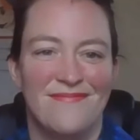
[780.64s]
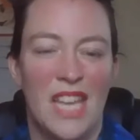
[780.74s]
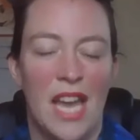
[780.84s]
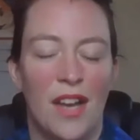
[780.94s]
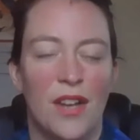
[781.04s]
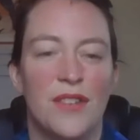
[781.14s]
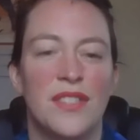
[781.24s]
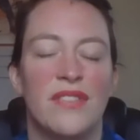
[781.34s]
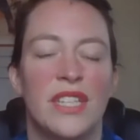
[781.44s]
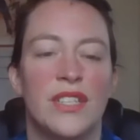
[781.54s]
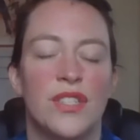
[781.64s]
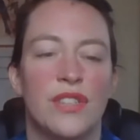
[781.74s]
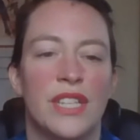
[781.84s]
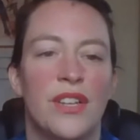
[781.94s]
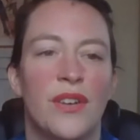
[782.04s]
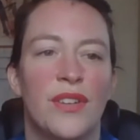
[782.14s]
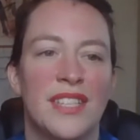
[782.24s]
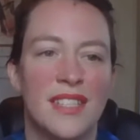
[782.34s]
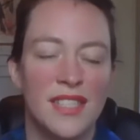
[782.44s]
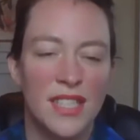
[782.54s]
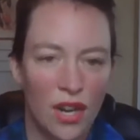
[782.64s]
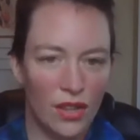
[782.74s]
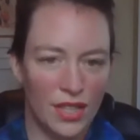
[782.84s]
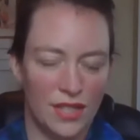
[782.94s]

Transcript: the echoes of history don't necessarily